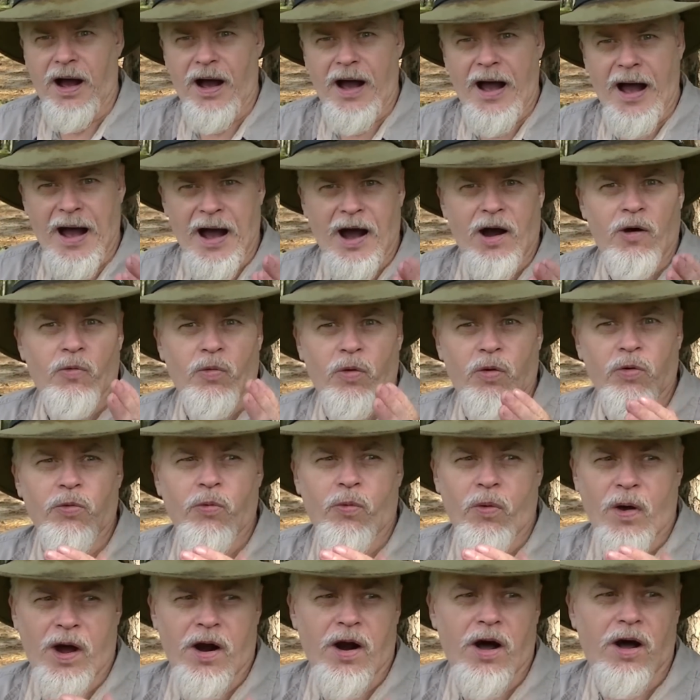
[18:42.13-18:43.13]
I will
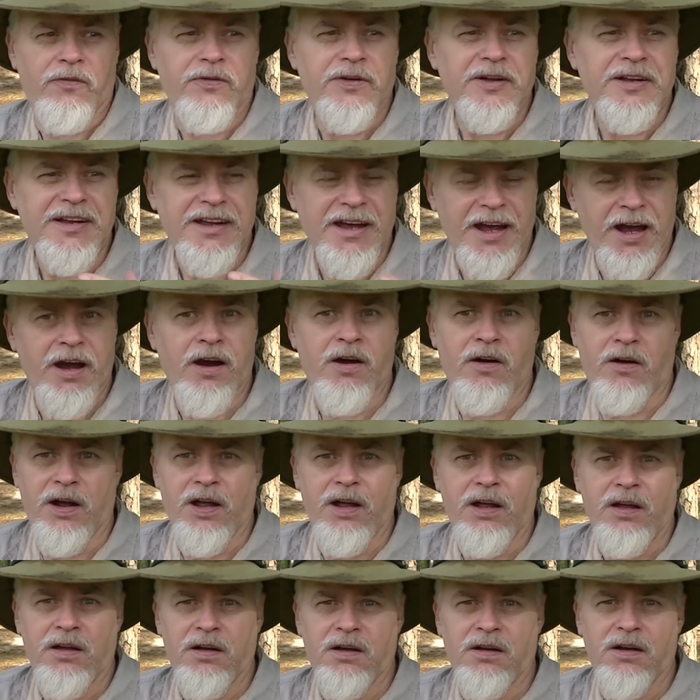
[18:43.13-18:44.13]
quite often
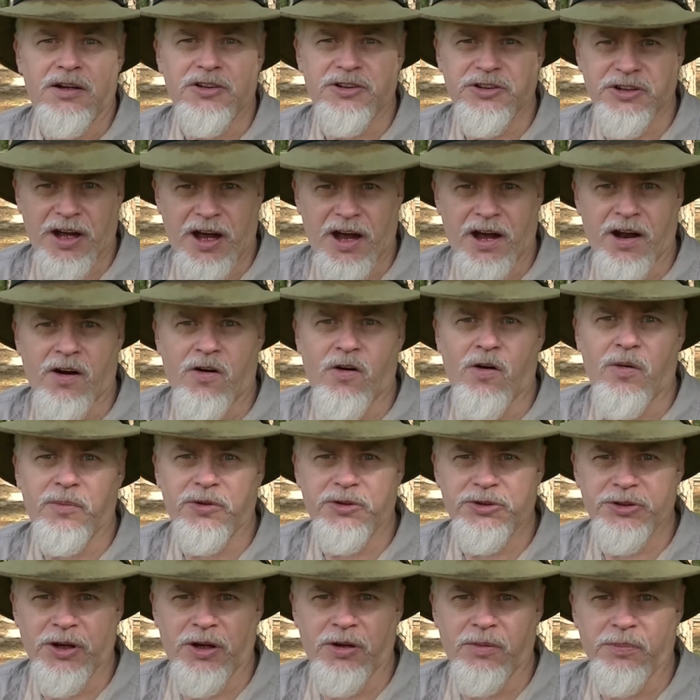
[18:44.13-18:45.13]
carry a sidearm
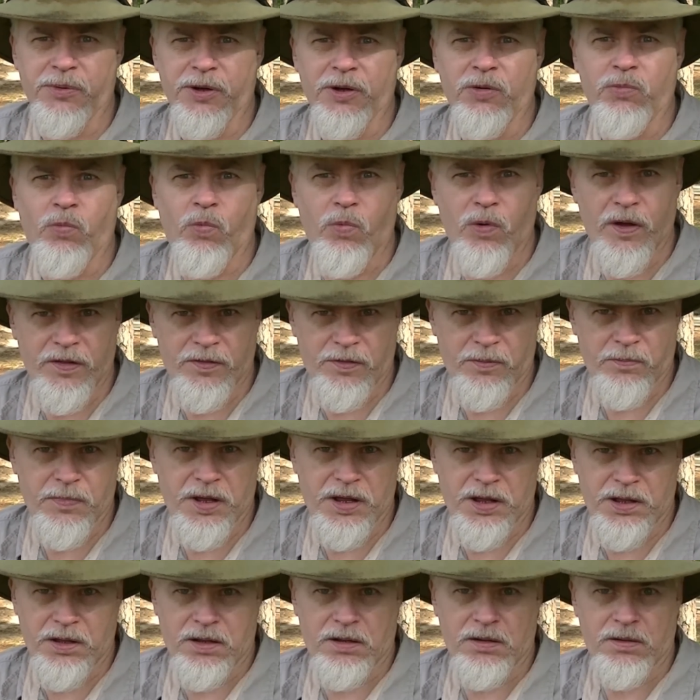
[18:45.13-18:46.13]
or something with
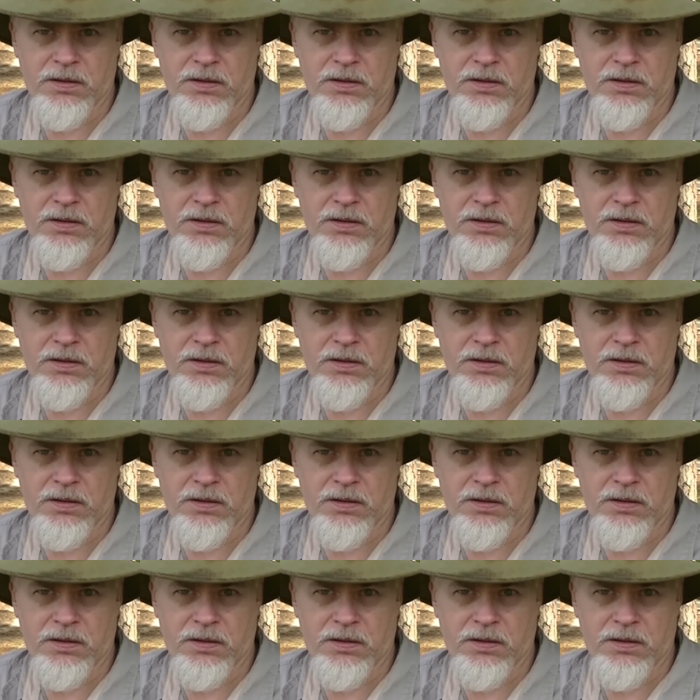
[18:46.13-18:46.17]
me.